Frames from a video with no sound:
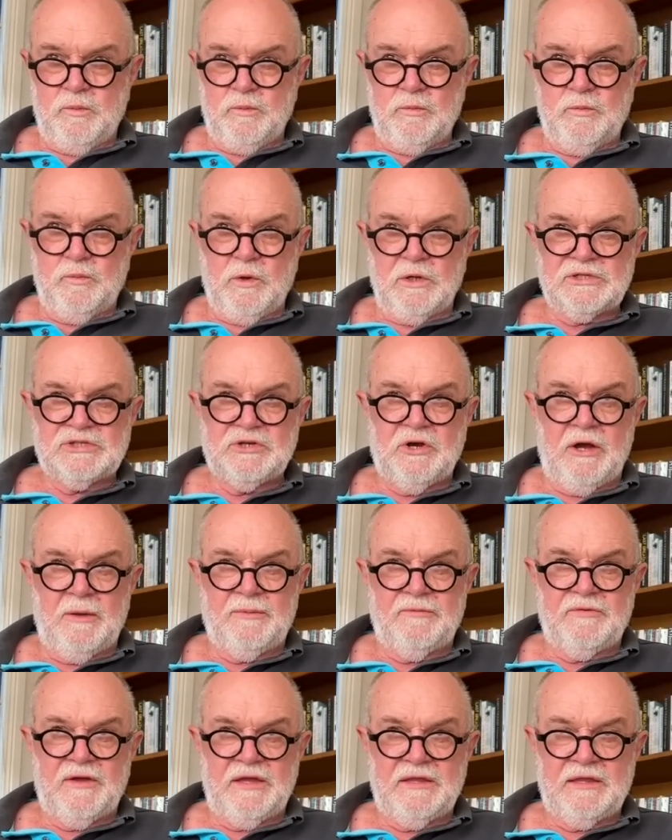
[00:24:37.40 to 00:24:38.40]
what type
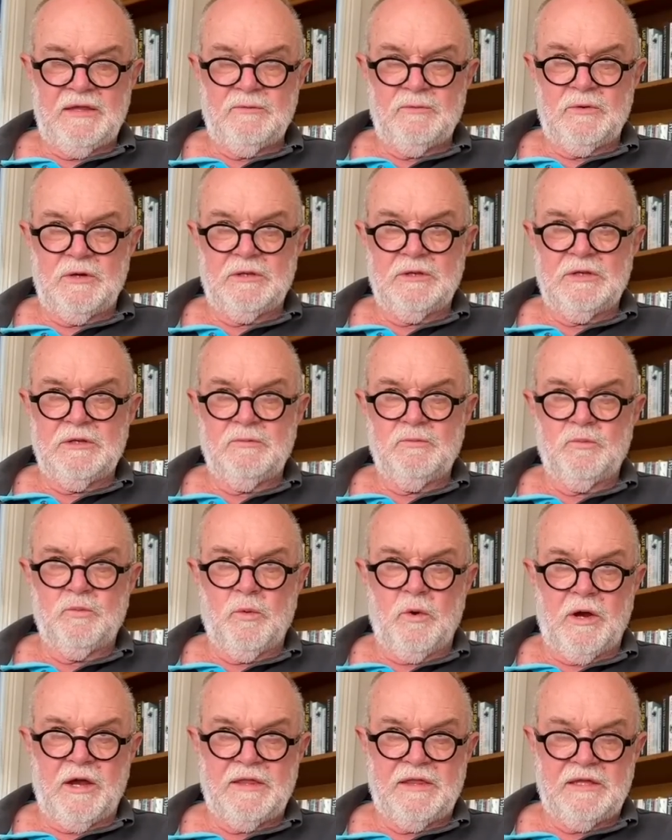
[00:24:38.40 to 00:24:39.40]
of vane they want and
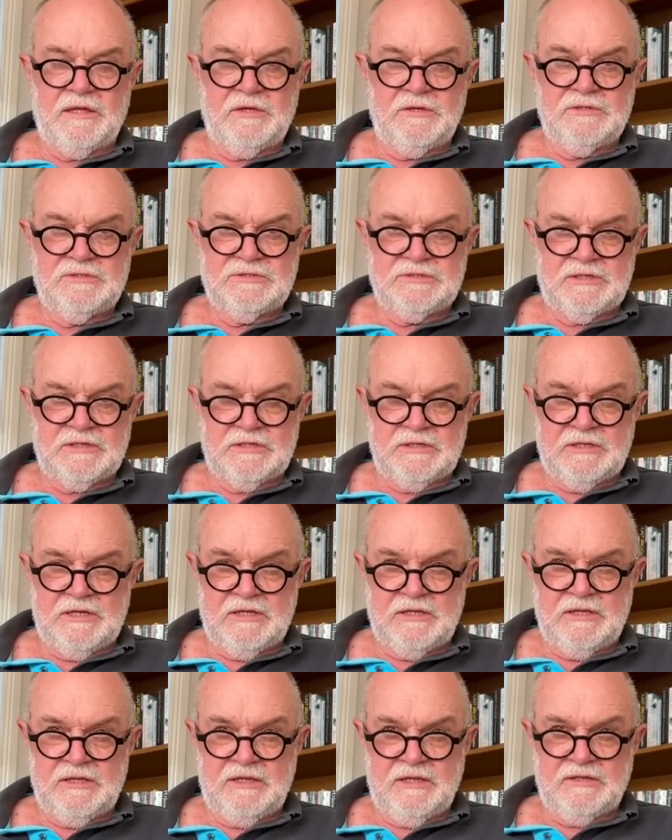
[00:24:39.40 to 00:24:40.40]
why they're using it,
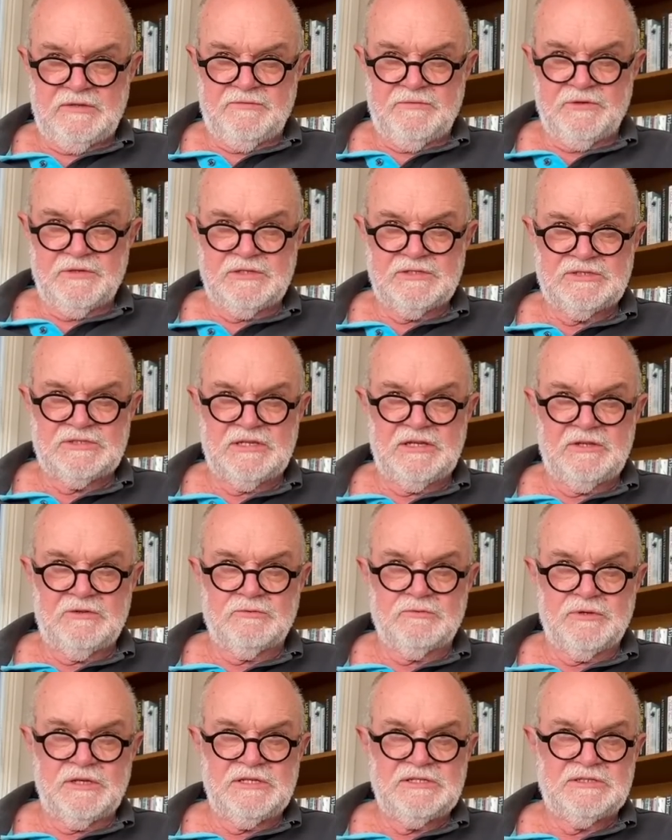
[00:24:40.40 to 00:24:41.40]
and there's very distinct
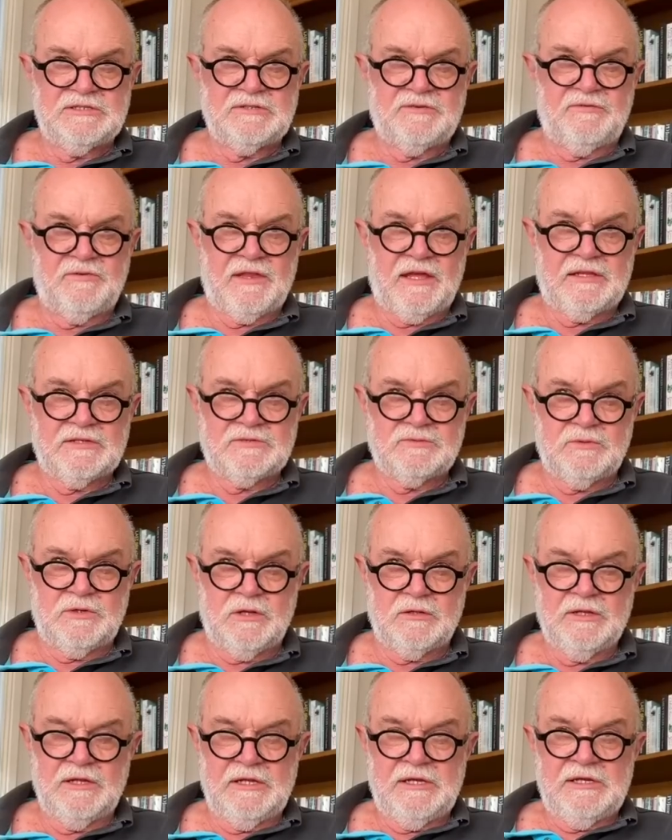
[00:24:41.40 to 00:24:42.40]
reasons for that as
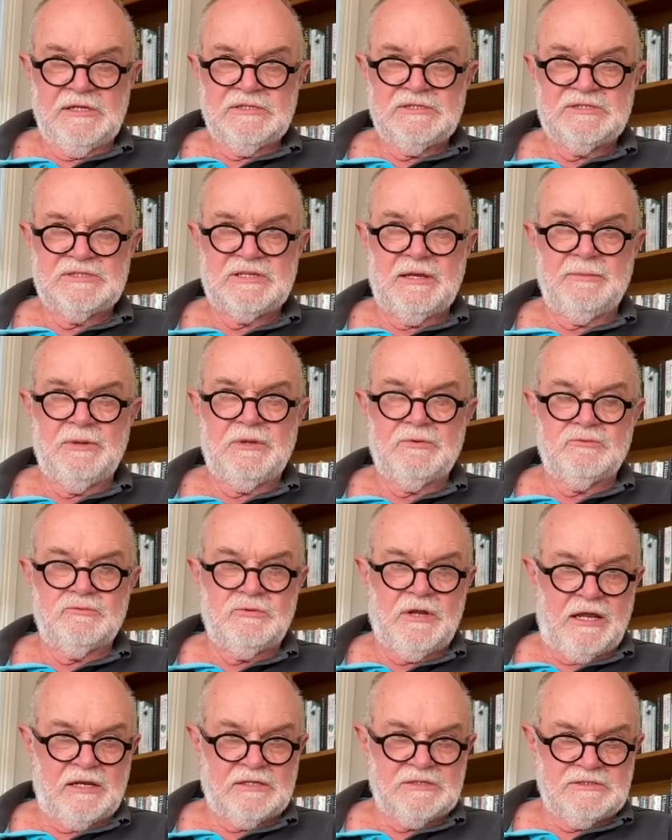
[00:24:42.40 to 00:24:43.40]
well. Some of the
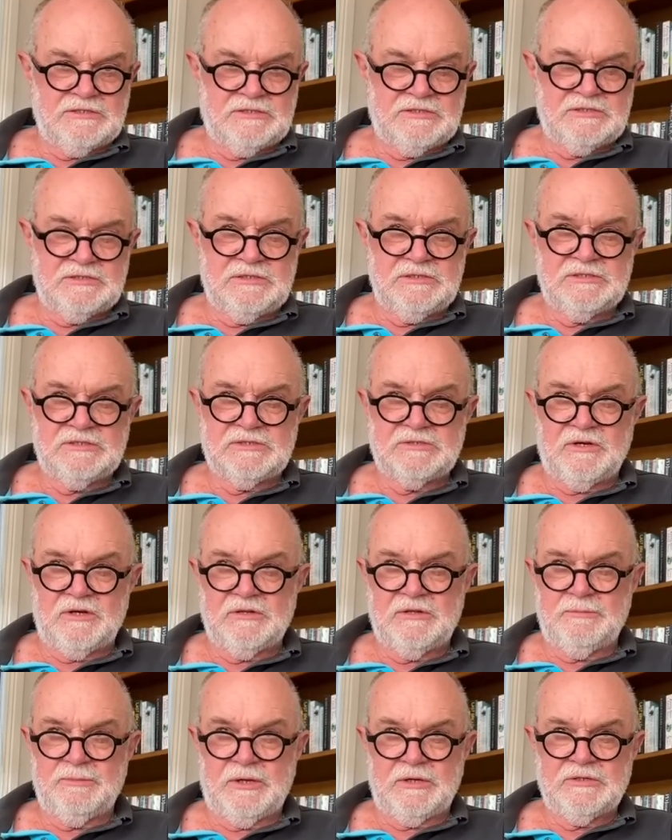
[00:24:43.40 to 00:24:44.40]
rudders
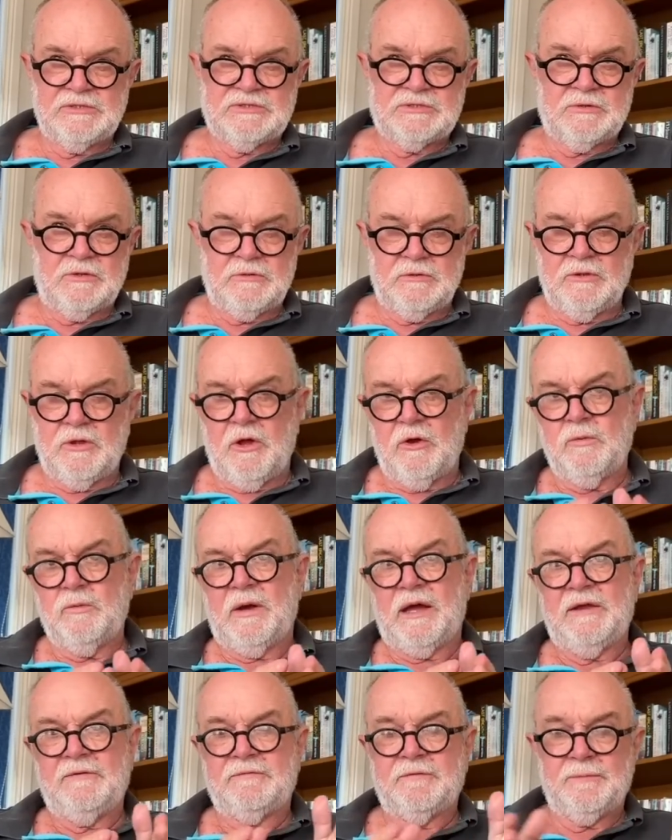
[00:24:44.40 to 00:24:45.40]
inside the boats are a long
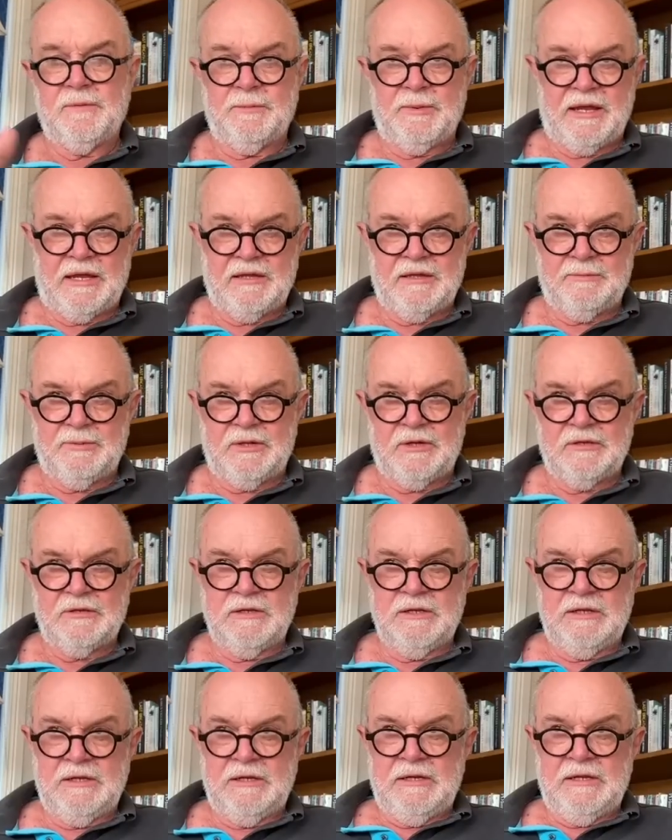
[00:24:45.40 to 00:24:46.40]
way from the back of the boat,
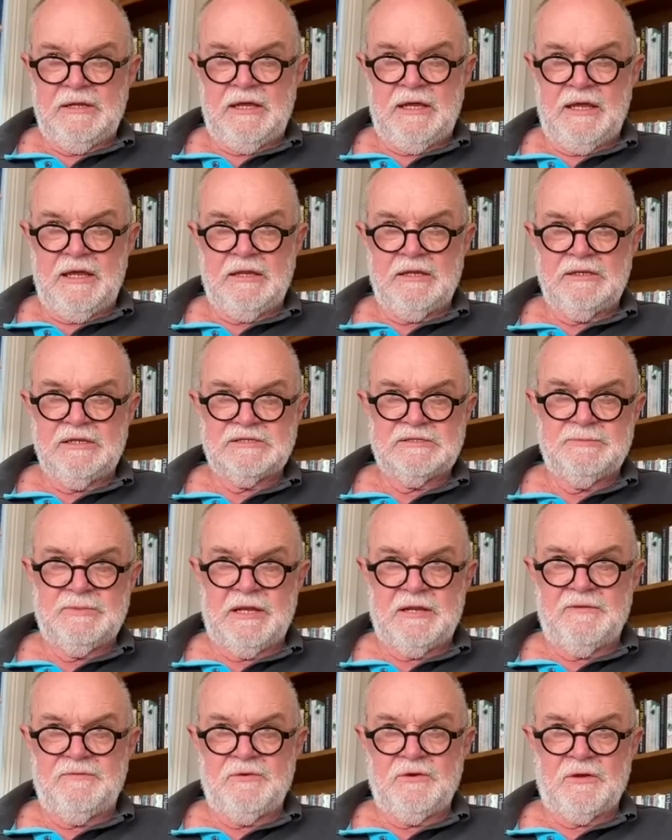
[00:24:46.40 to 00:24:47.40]
and it doesn't
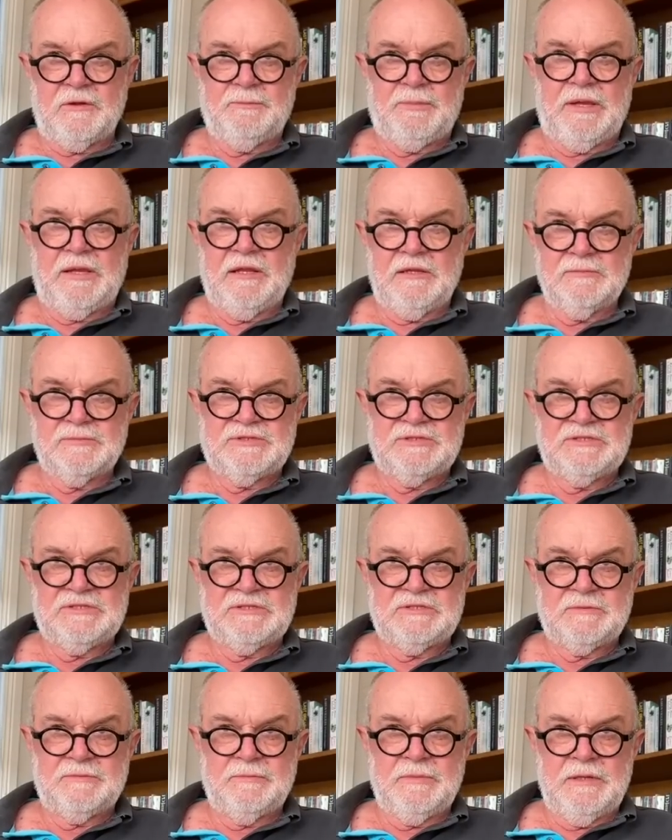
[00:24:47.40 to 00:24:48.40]
matter if you've got a pendulum
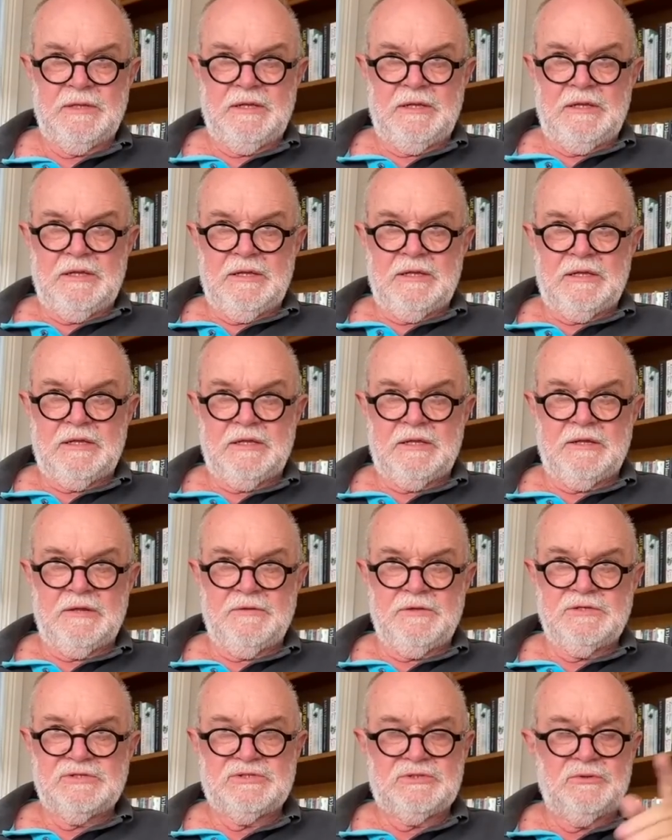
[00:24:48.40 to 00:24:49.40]
system,
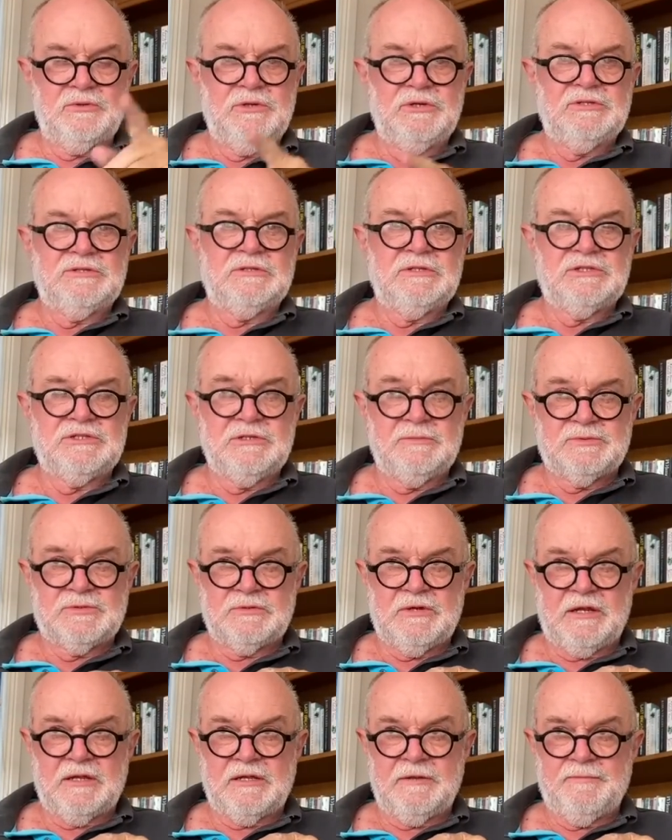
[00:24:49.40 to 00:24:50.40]
you're still using the ship's
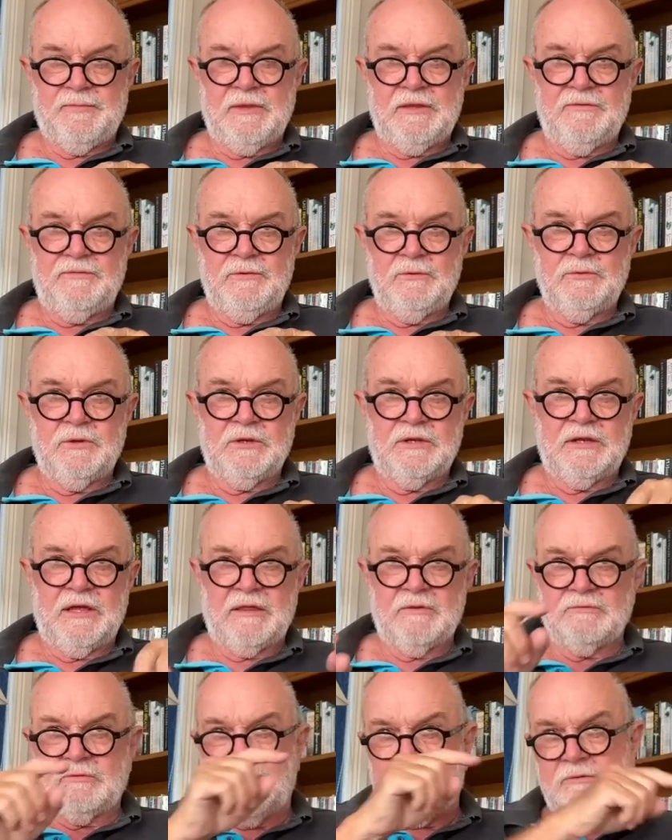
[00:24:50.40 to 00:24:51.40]
rudder. If you want
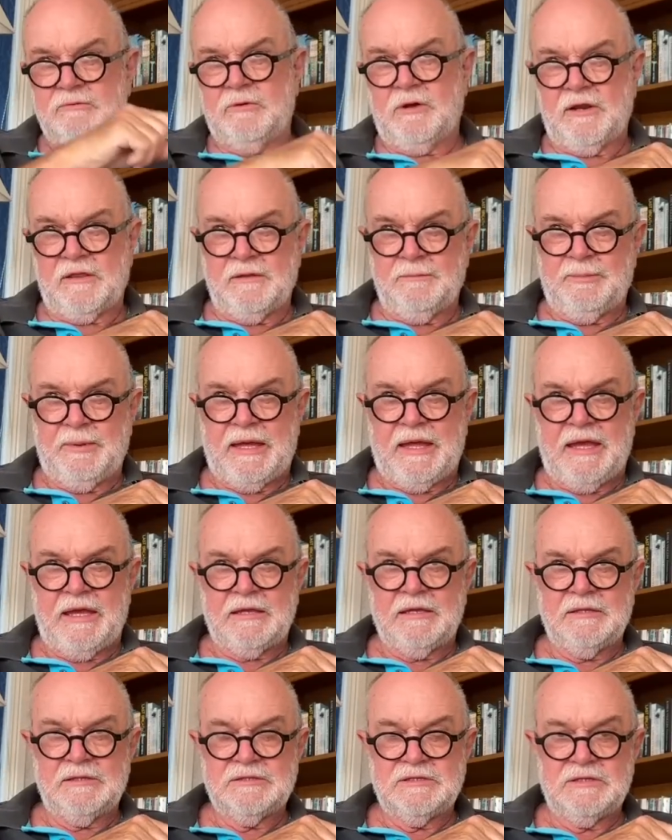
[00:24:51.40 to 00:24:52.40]
another rudder right at the
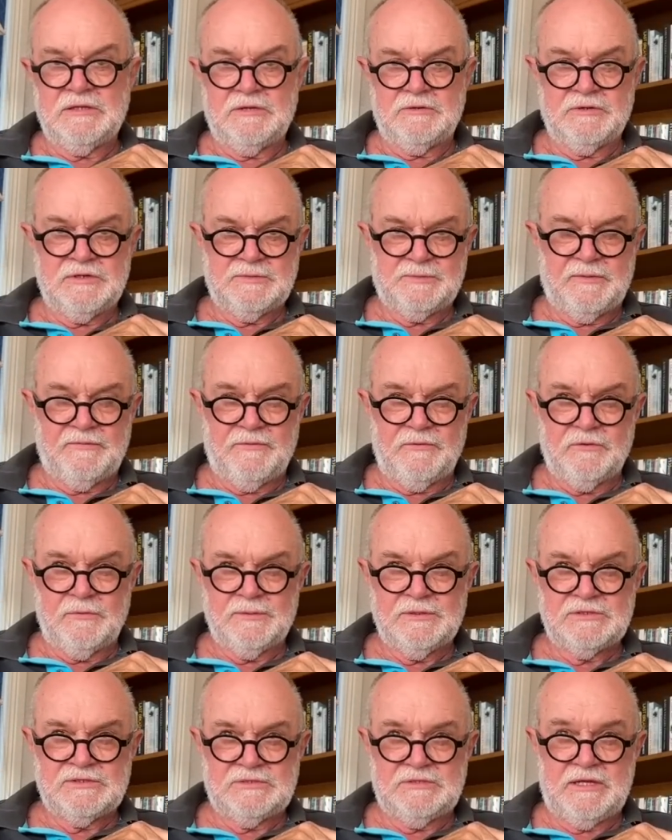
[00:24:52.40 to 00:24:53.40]
back to increase
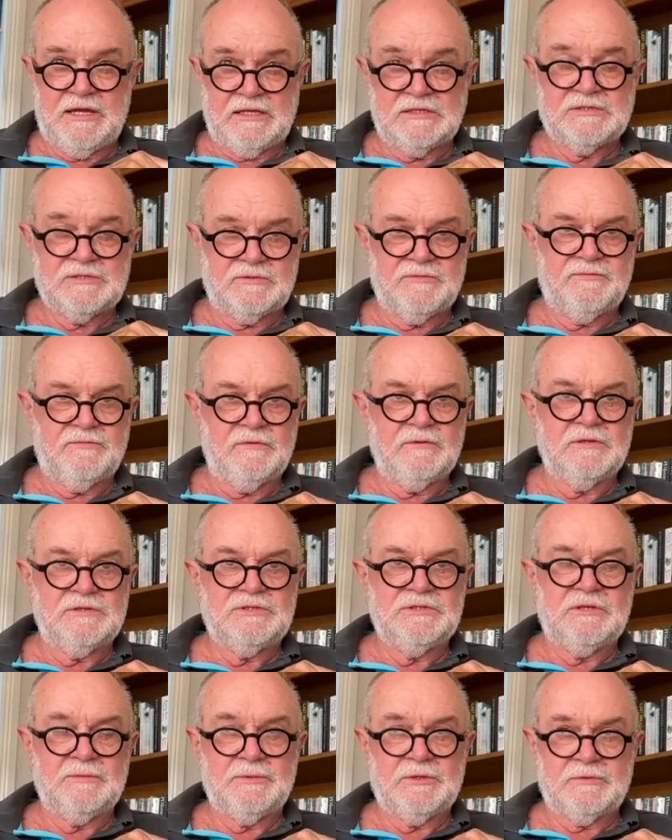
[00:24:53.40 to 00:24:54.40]
performance, that's a
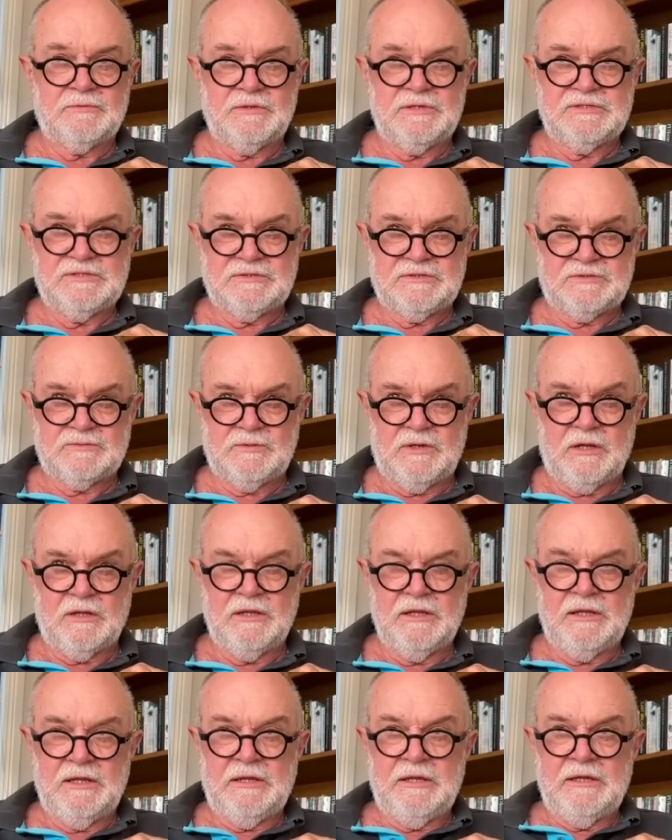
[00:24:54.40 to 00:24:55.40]
legitimate reason as well.